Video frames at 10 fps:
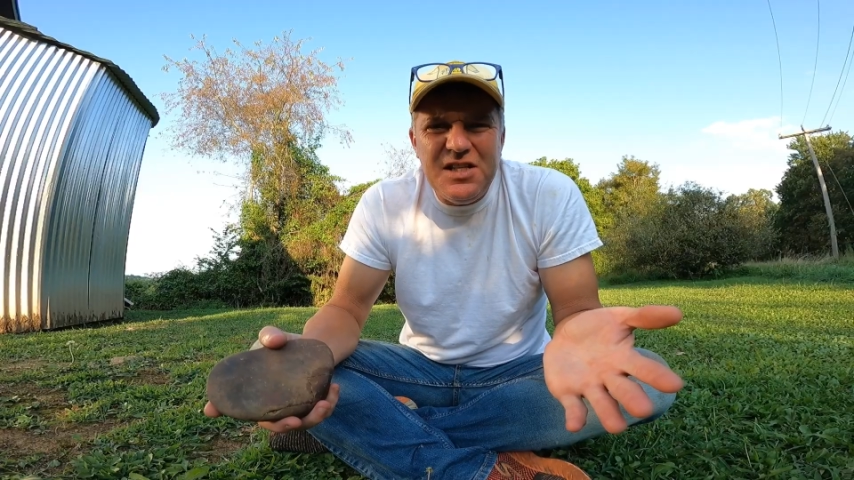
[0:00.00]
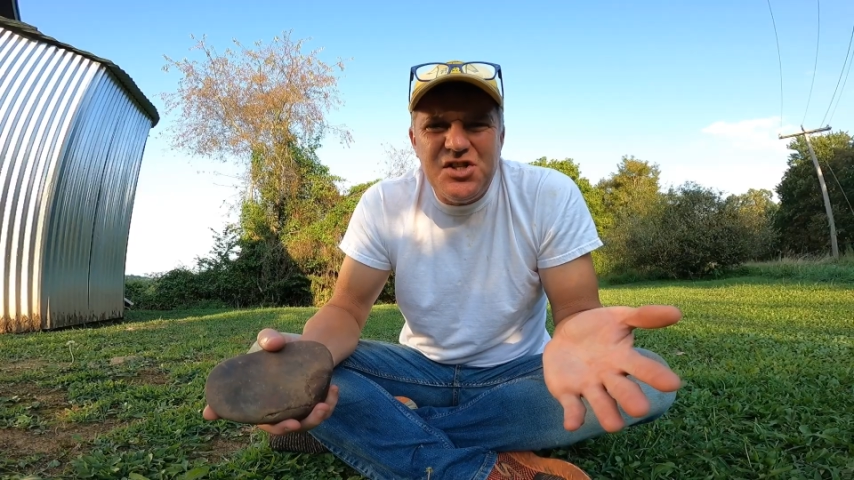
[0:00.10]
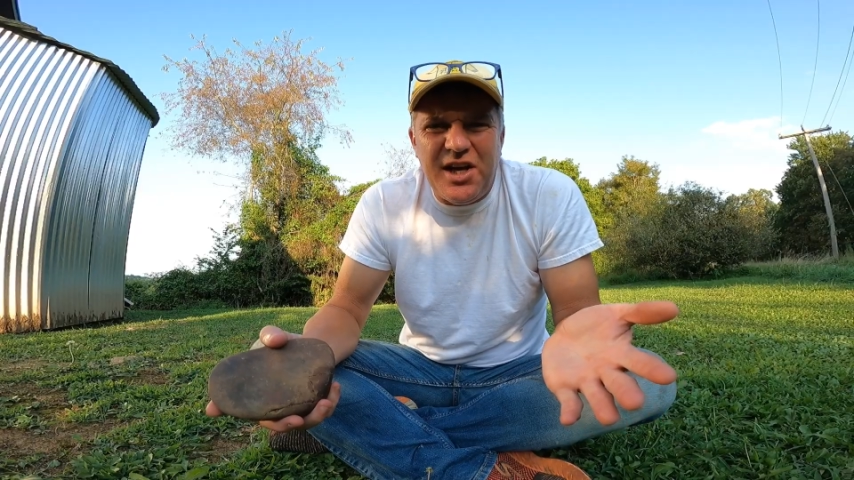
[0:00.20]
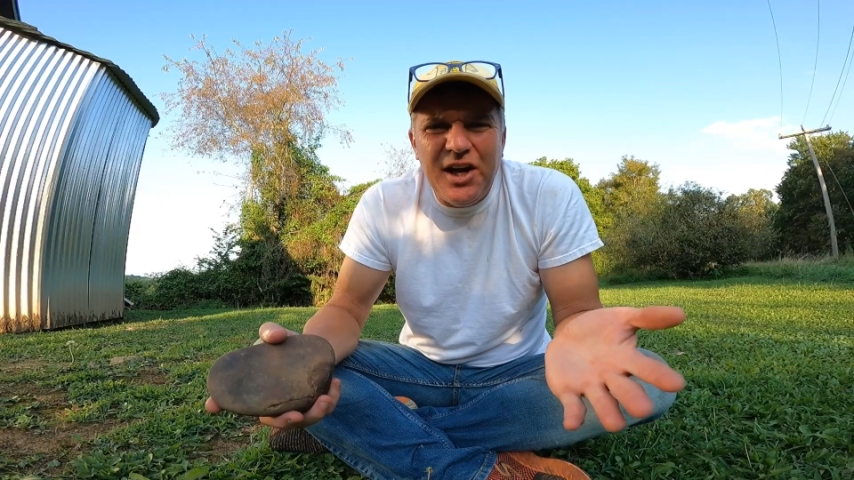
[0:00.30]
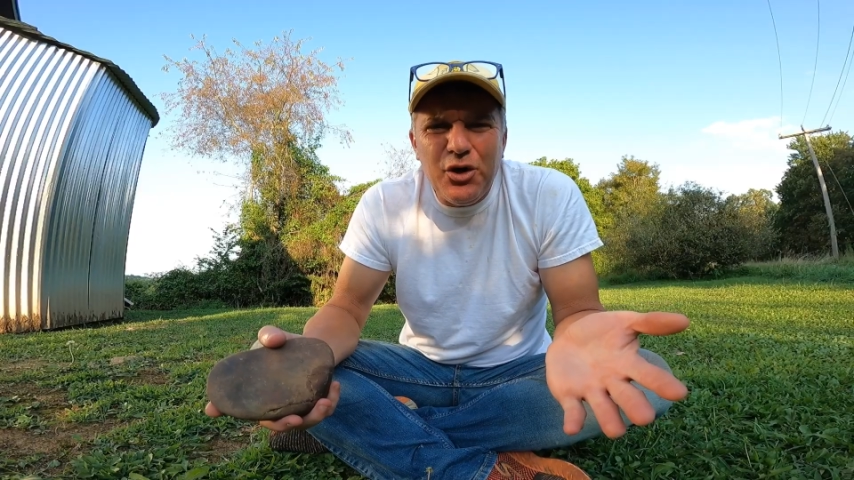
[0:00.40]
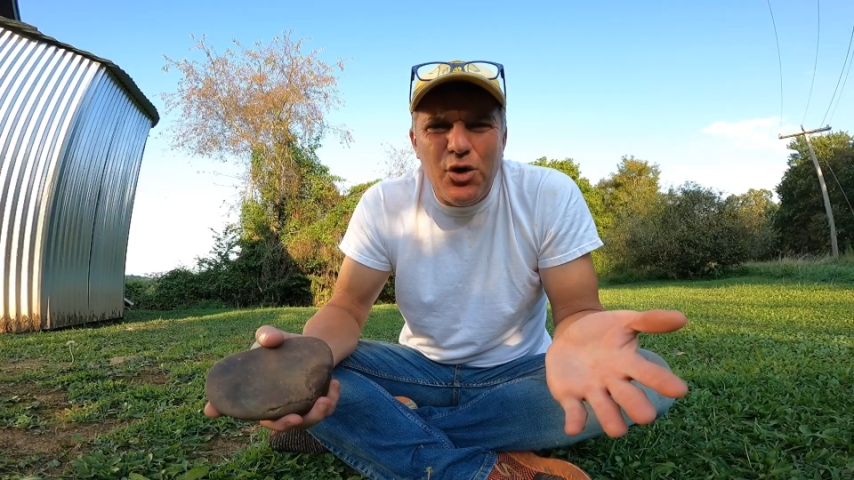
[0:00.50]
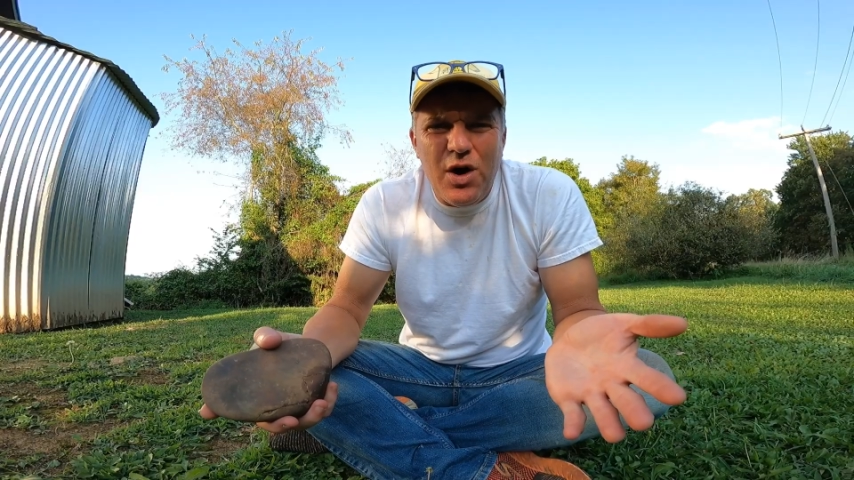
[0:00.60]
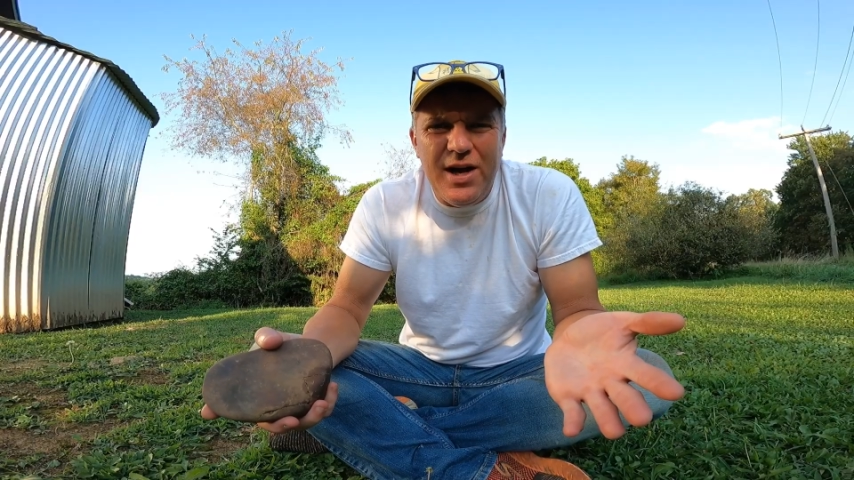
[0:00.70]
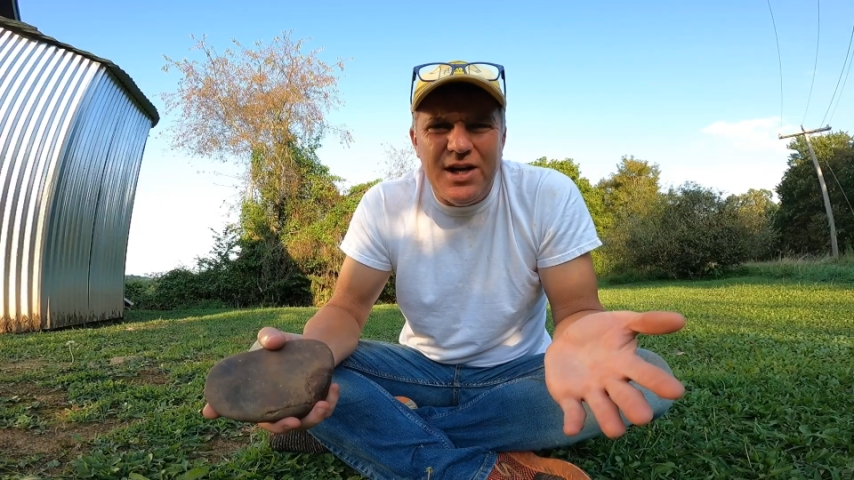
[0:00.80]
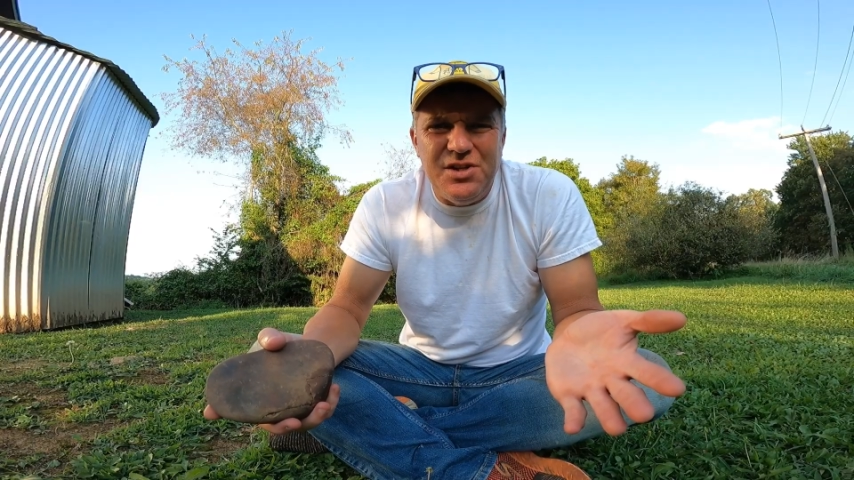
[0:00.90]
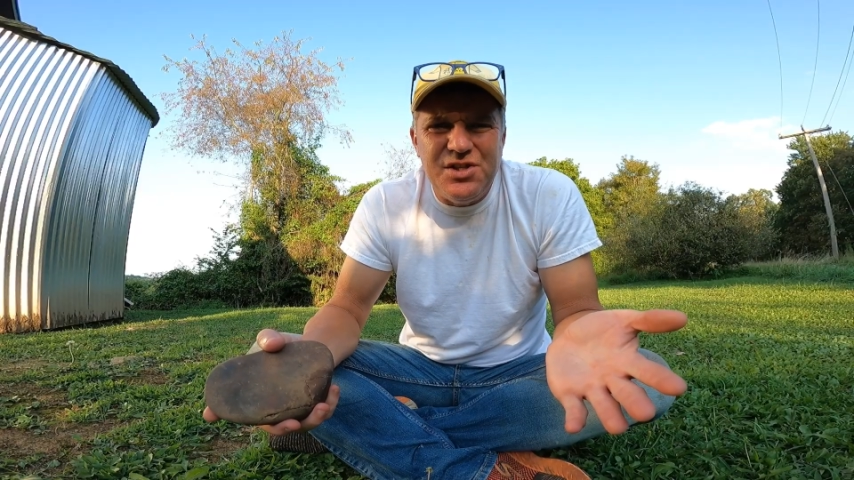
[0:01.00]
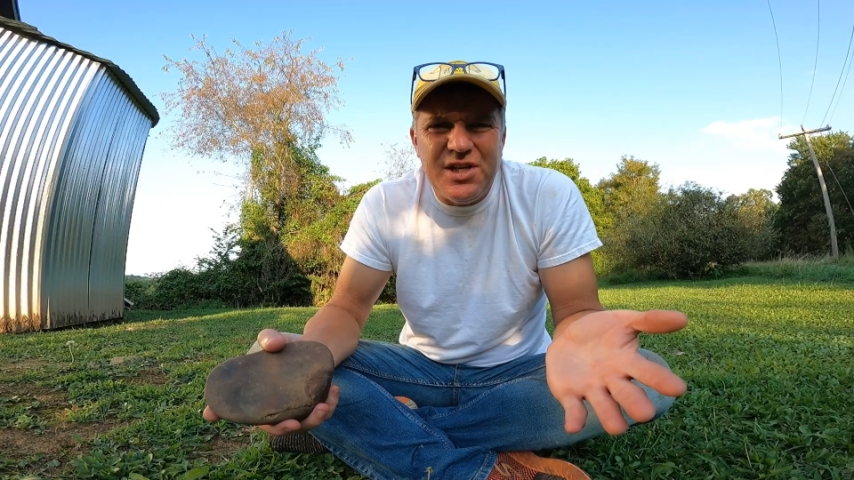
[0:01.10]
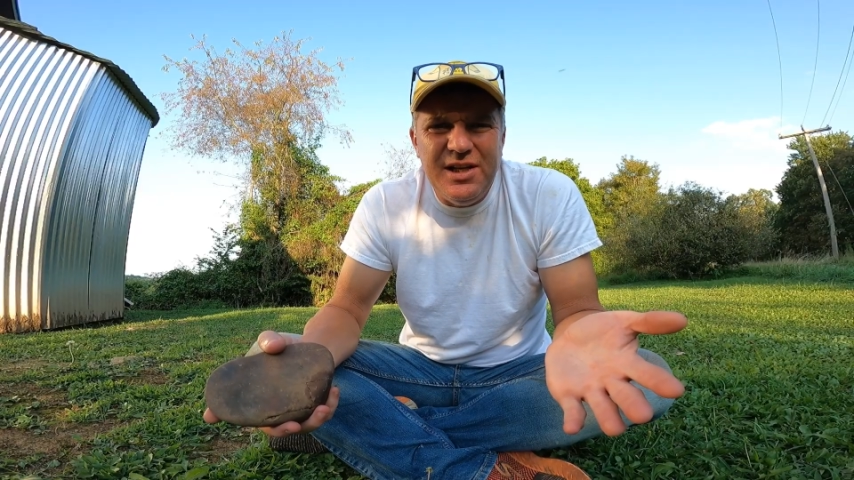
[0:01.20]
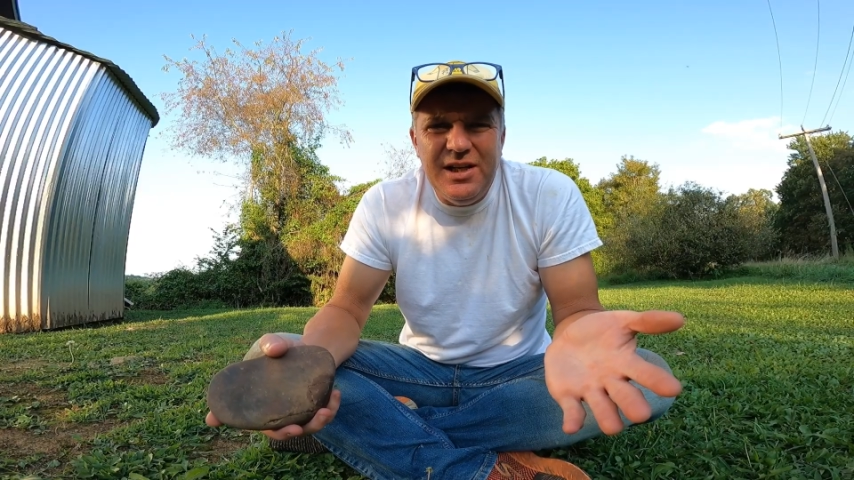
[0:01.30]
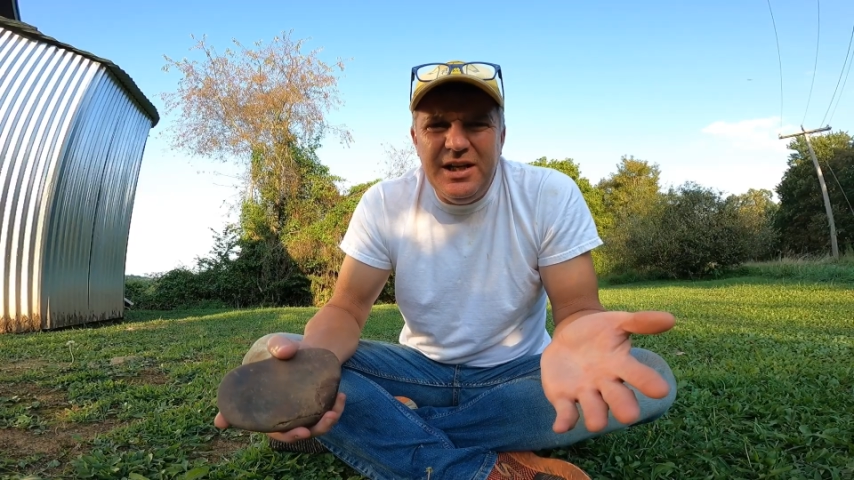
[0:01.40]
these arrowheads,